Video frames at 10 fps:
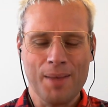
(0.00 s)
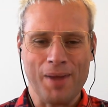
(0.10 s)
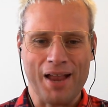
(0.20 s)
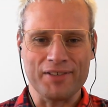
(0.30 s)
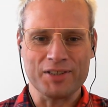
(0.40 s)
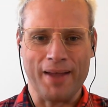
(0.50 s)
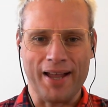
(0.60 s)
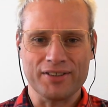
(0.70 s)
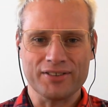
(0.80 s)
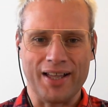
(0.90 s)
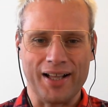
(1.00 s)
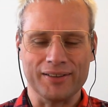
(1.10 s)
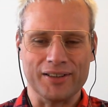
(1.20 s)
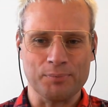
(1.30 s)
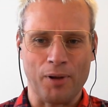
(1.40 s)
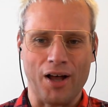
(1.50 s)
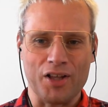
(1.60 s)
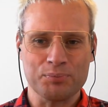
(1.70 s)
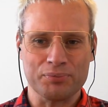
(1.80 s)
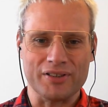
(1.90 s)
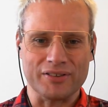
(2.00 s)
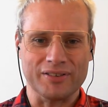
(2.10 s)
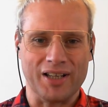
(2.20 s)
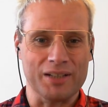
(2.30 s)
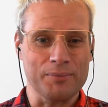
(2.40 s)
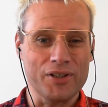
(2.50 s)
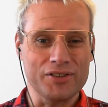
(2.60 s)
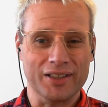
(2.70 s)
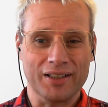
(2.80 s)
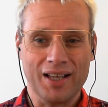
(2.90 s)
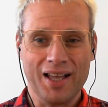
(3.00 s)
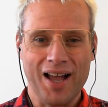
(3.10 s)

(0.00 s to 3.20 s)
paying respects to elders past, present and emerging.